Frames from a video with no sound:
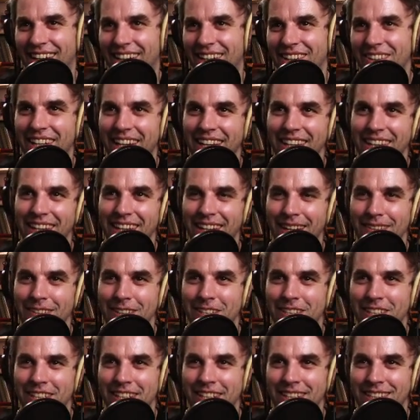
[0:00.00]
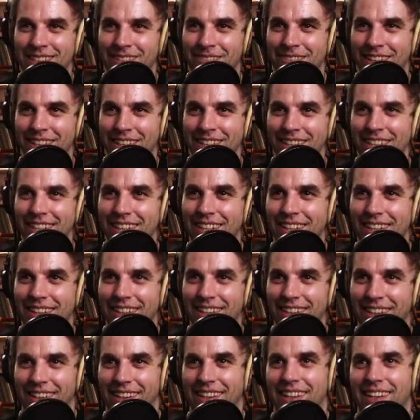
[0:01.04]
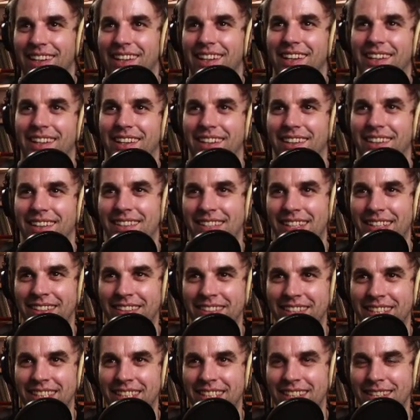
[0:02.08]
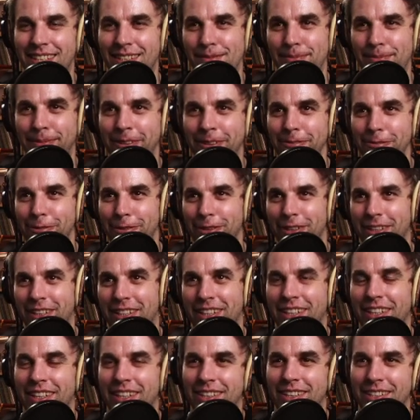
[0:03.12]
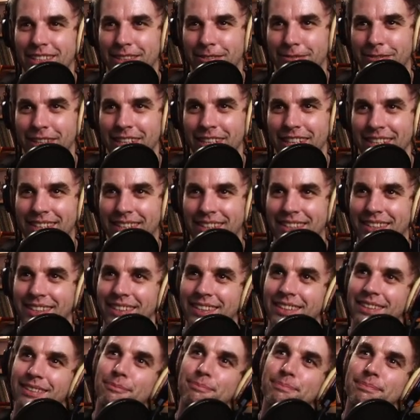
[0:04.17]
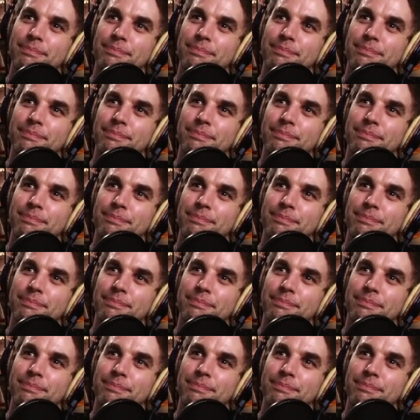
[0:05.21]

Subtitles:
And okay, they gave you a chance to fix it. So this is the move to fix.